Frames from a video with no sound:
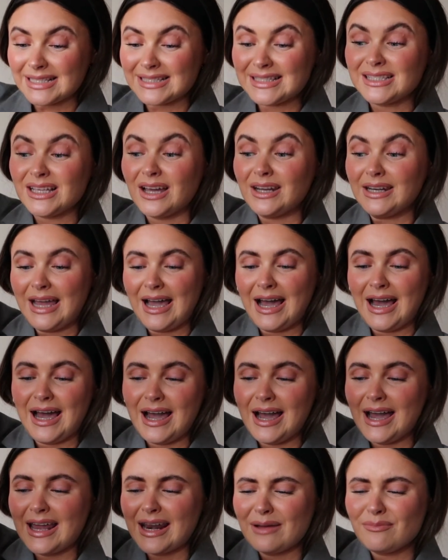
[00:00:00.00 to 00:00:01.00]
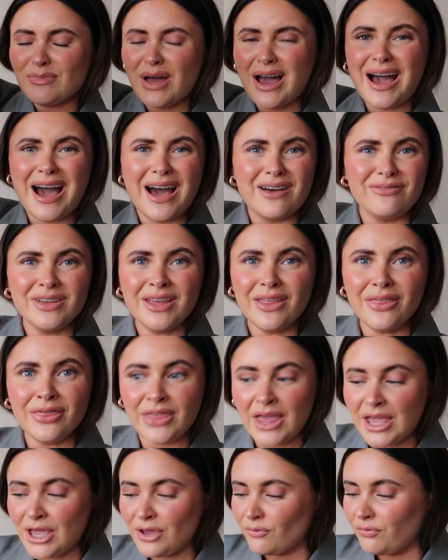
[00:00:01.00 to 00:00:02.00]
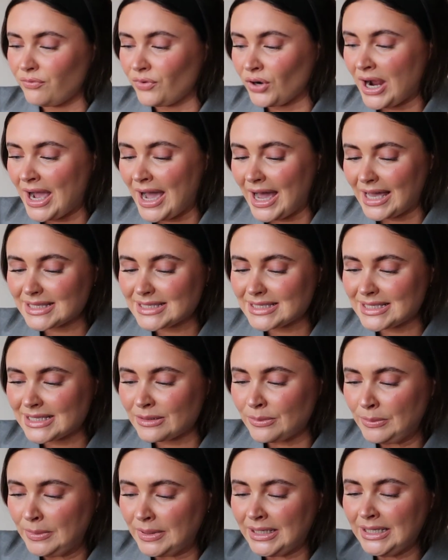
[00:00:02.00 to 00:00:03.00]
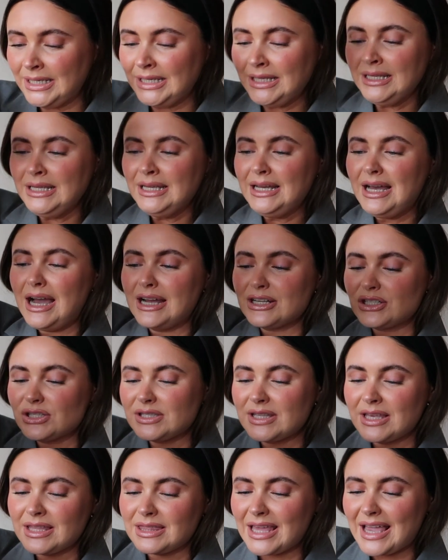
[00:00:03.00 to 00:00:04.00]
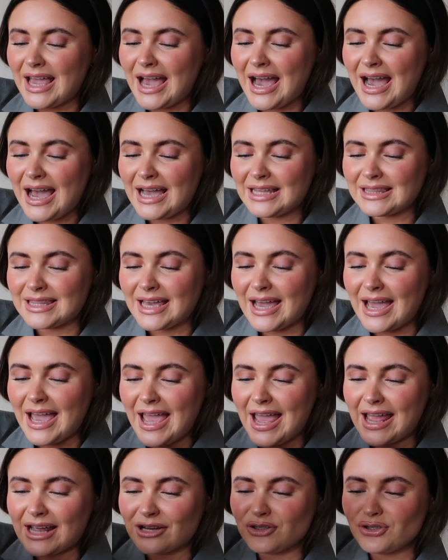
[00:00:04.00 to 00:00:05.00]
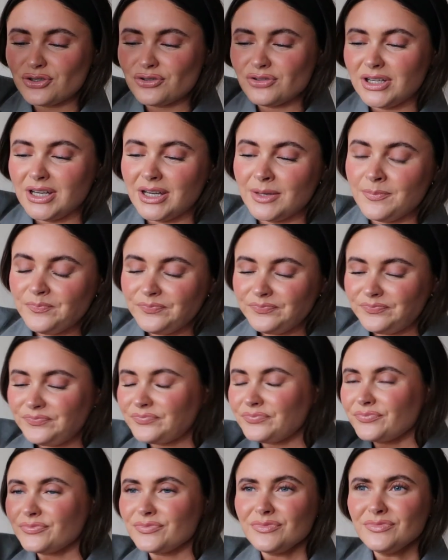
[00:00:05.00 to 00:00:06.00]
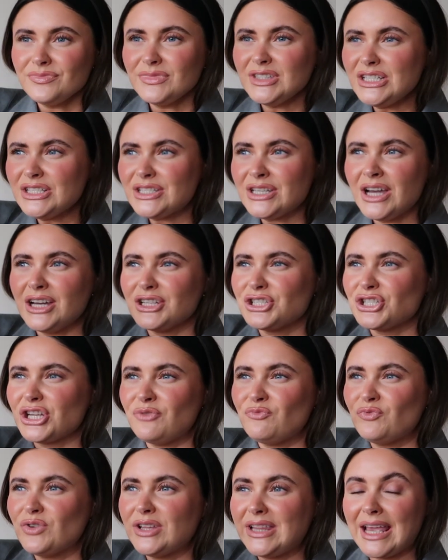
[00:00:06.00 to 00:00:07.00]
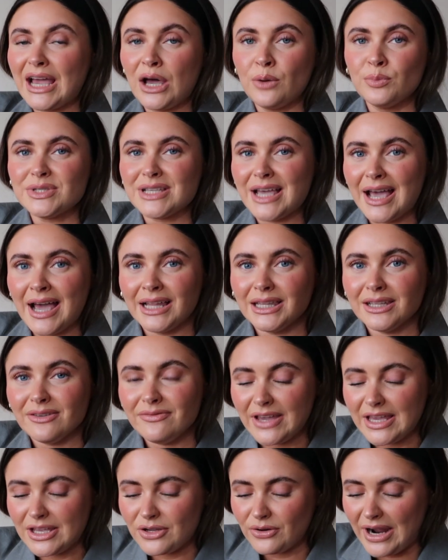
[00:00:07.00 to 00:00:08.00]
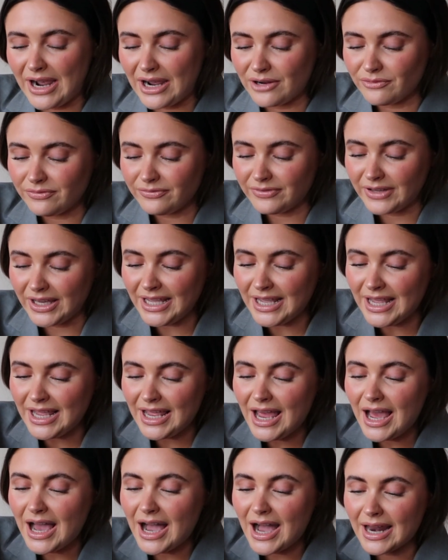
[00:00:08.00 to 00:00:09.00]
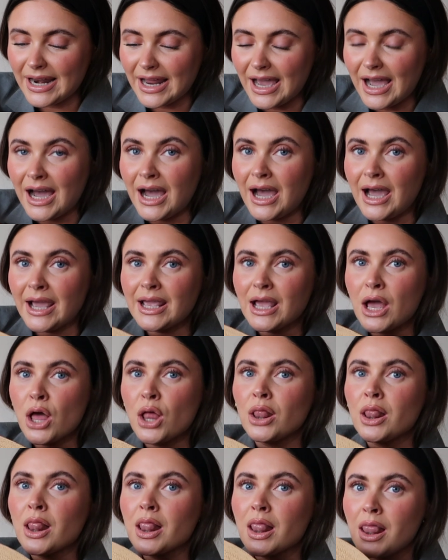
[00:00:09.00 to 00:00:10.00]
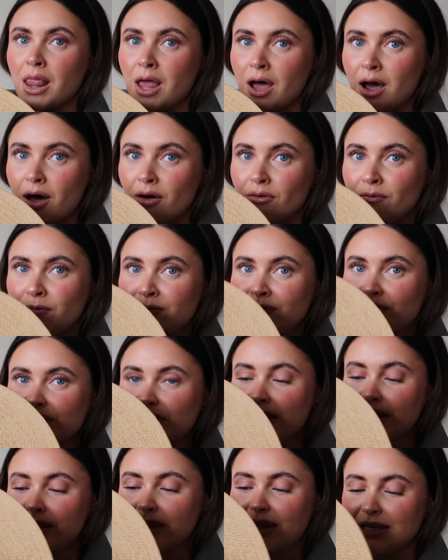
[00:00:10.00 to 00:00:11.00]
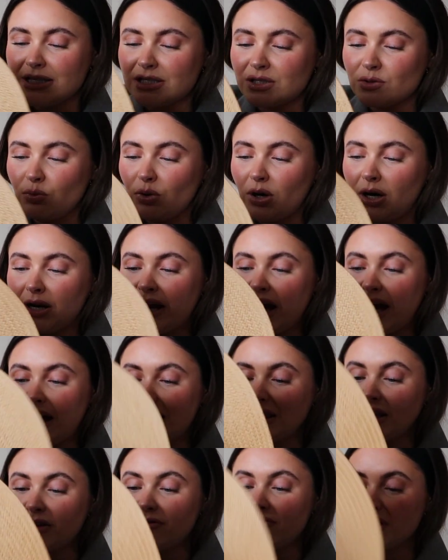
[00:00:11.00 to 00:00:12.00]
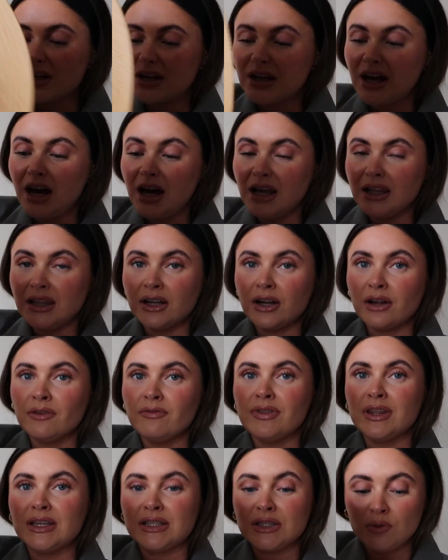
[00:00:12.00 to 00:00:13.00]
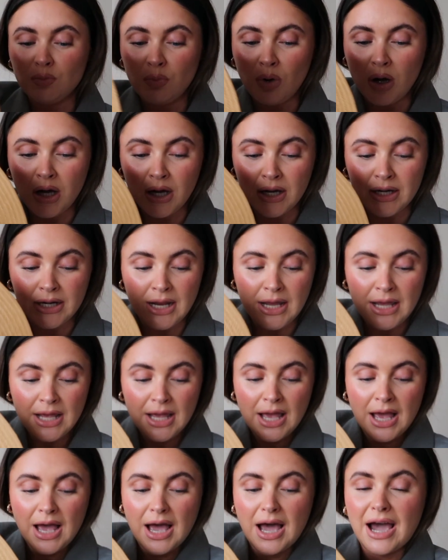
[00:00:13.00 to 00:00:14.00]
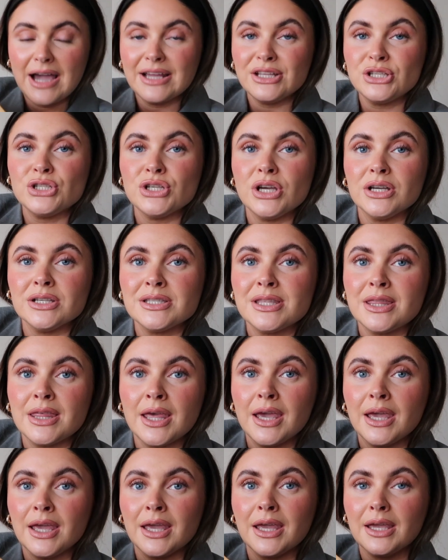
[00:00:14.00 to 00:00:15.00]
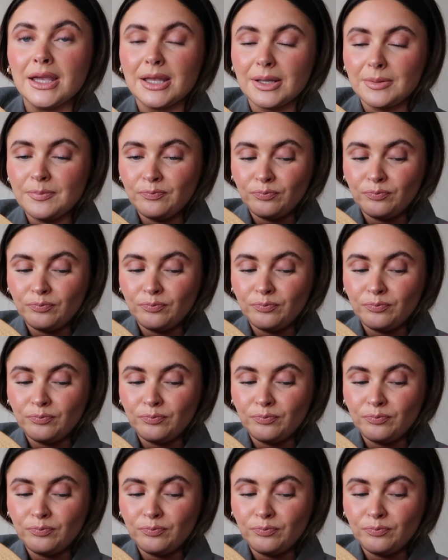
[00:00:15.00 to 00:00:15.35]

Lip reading: sun hat, and I'm having a thing for hats at the minute. I just think they add that extra touch and really help to elevate your outfit, and I loved this one. I love the color of this one. I just think